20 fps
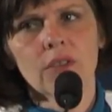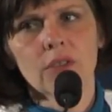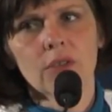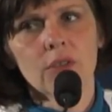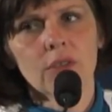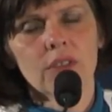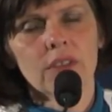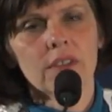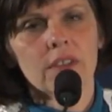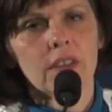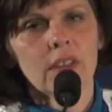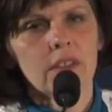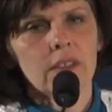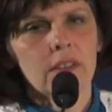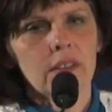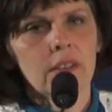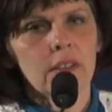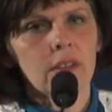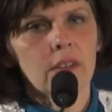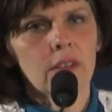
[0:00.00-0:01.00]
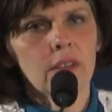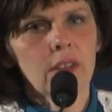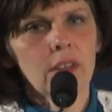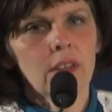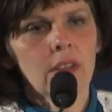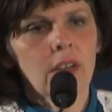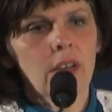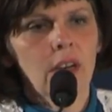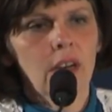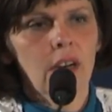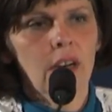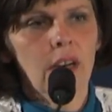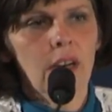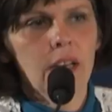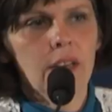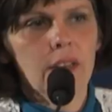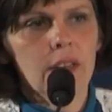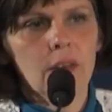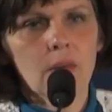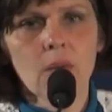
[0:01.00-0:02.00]
that you were discussing,
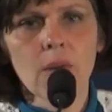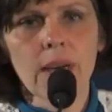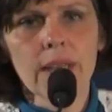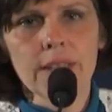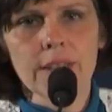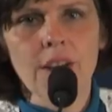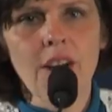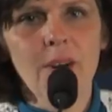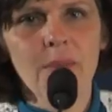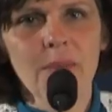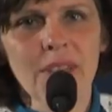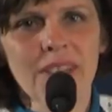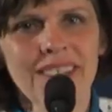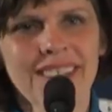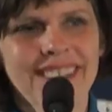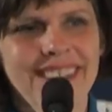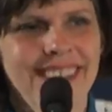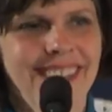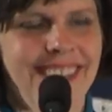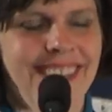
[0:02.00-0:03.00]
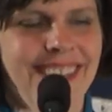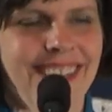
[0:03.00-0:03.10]
and they're quite common.